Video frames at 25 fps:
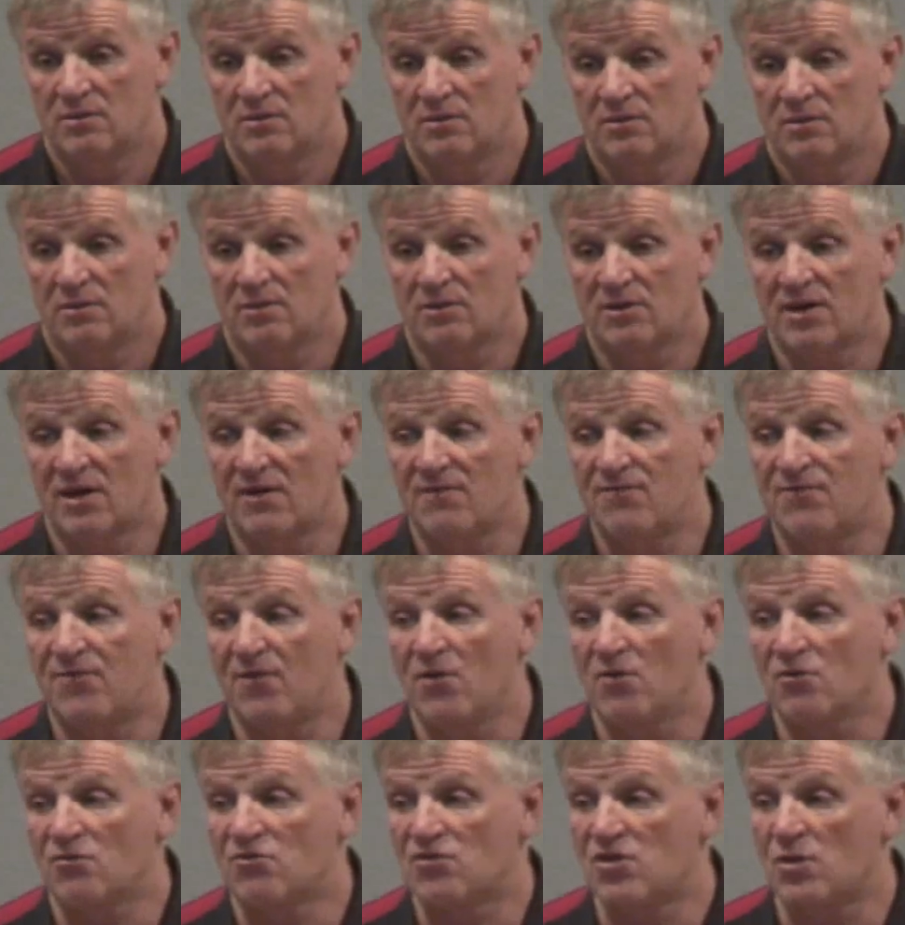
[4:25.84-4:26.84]
Okay,
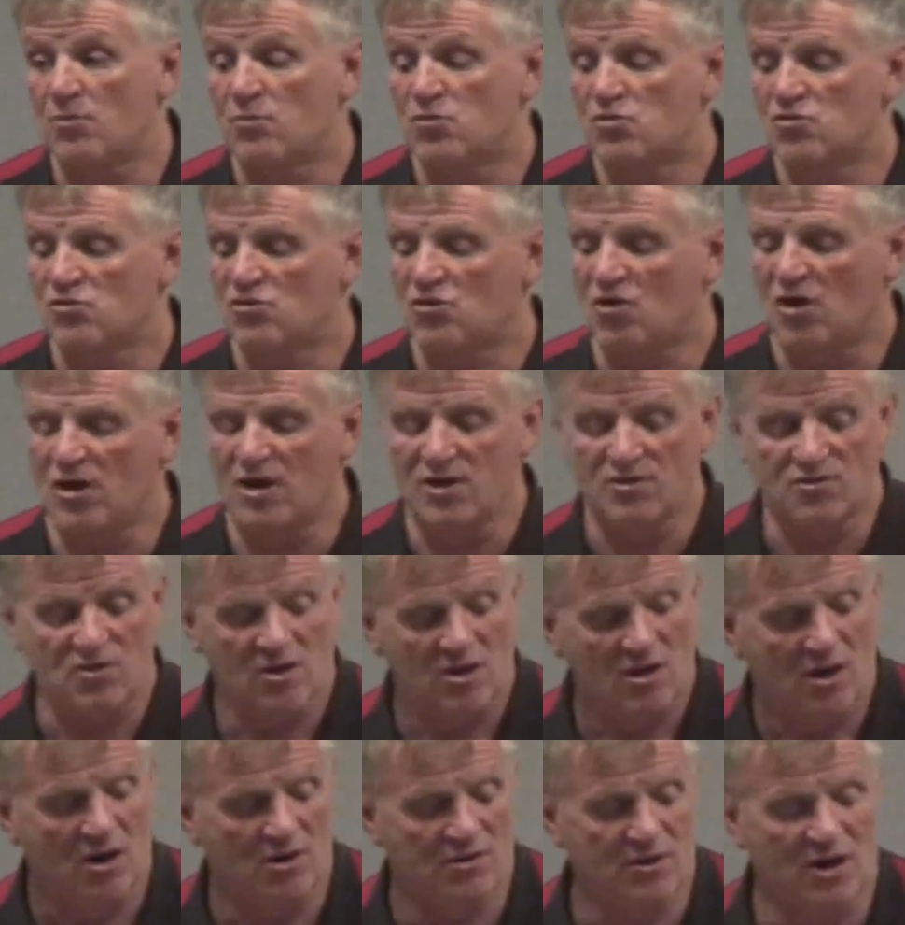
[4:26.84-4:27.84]
fire extinguishers, guys,
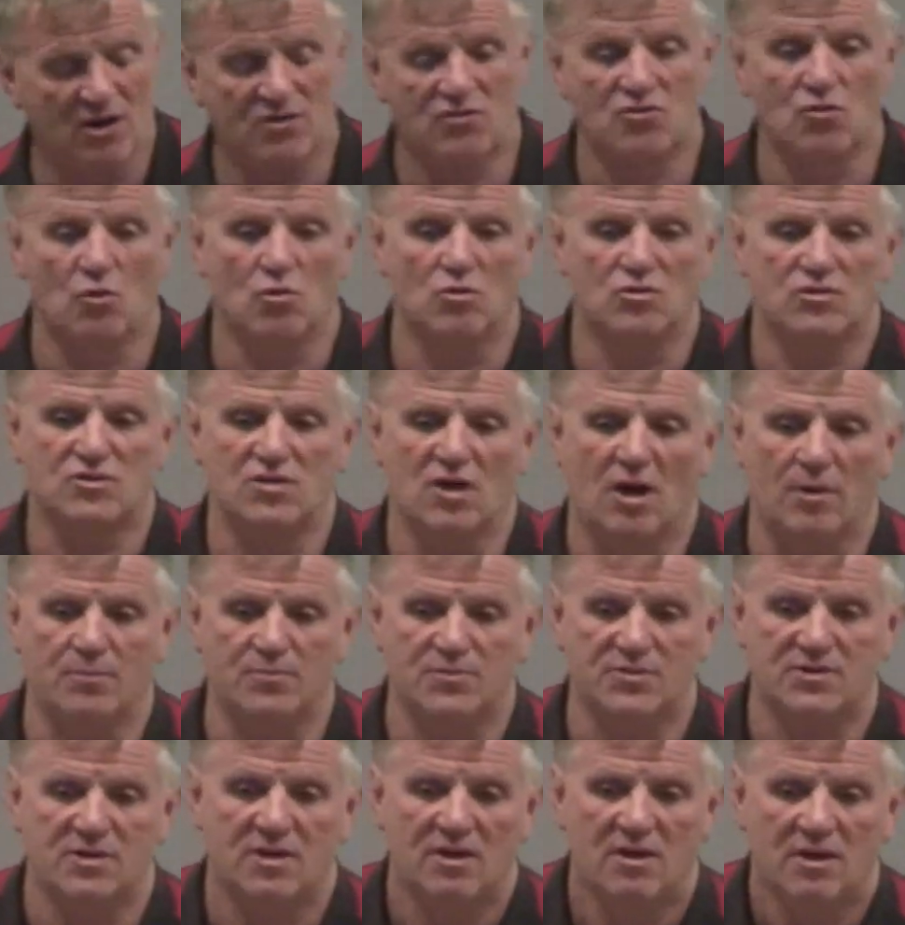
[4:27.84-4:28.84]
are not door
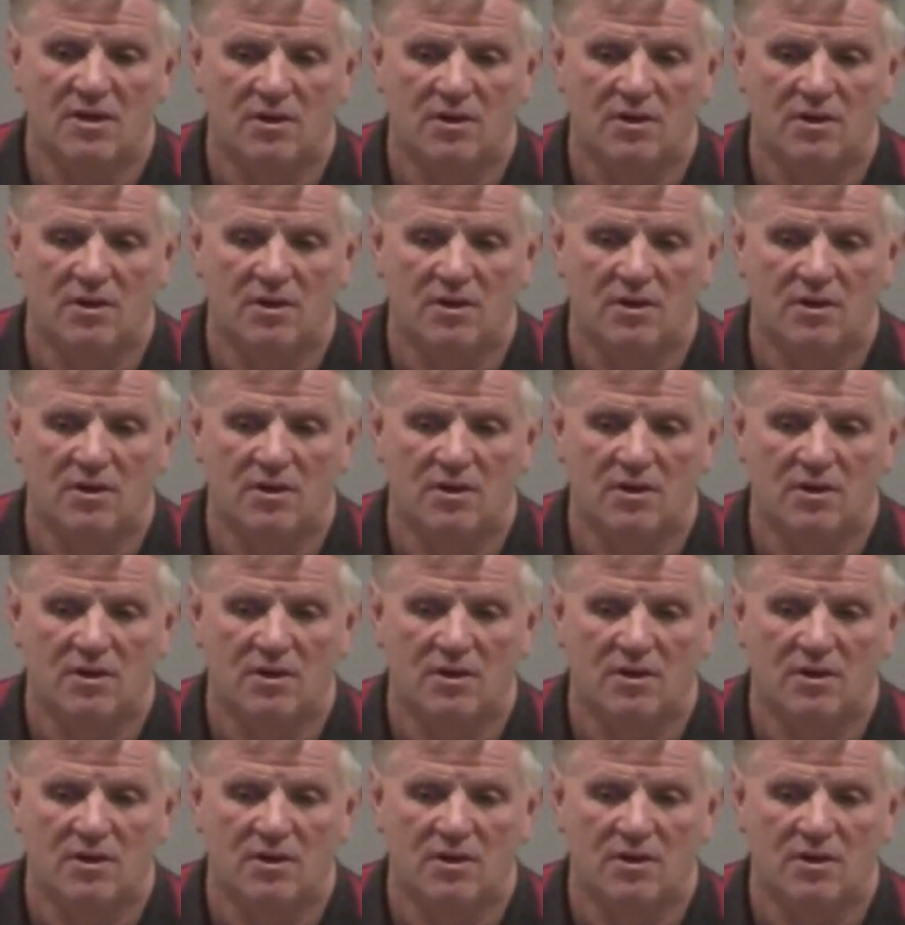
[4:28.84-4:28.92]
stops.